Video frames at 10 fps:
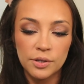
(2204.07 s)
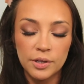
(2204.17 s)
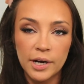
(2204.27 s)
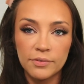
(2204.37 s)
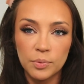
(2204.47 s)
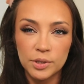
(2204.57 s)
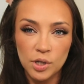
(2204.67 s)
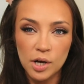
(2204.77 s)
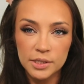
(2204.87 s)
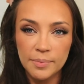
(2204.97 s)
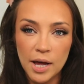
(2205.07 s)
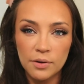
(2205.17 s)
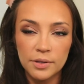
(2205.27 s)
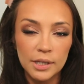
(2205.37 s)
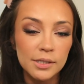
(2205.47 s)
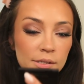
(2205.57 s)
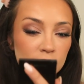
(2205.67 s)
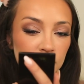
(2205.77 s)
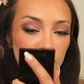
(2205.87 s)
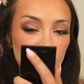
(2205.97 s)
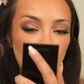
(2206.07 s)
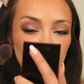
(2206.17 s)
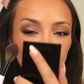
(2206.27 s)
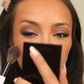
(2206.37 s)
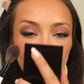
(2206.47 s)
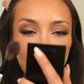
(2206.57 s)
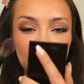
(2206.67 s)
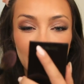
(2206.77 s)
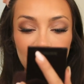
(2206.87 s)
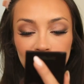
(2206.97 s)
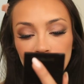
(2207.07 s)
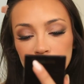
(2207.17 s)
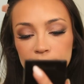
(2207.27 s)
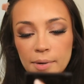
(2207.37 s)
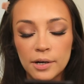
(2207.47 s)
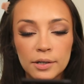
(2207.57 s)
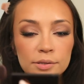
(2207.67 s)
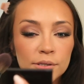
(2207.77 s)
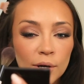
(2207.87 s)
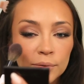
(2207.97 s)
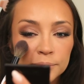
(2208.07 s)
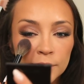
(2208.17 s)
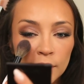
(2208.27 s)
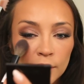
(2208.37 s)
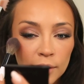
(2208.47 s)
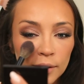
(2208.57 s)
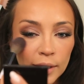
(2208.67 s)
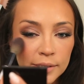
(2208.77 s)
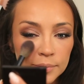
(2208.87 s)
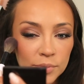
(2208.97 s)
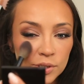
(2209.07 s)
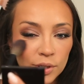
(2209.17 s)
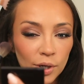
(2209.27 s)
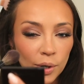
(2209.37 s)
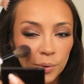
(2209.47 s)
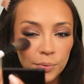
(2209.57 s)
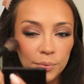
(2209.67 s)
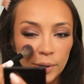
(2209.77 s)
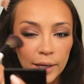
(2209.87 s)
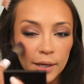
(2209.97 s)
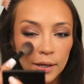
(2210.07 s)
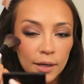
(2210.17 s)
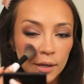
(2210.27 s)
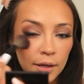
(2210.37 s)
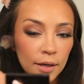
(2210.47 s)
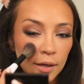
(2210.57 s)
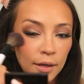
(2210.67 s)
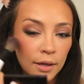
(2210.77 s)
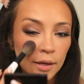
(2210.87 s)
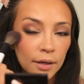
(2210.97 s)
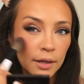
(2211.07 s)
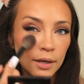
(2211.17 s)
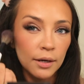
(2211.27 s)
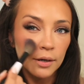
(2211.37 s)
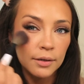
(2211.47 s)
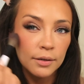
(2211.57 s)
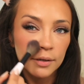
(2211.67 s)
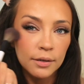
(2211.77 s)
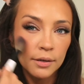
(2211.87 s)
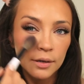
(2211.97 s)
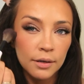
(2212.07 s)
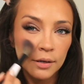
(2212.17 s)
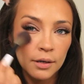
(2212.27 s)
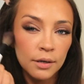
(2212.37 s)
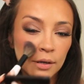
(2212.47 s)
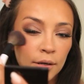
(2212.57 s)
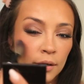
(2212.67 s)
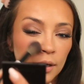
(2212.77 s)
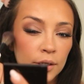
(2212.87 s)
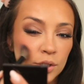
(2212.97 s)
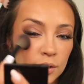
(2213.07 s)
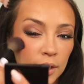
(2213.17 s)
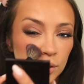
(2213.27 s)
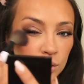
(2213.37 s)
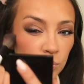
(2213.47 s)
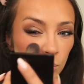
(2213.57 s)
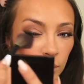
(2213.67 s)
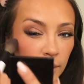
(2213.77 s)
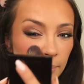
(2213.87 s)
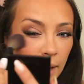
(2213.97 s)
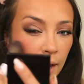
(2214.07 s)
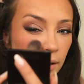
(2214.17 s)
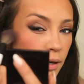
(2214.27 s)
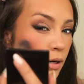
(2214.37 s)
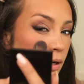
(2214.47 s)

that everyone talks about this is kind of like that but I feel like it's better so this I'm just gonna go right here and just like swirl it back.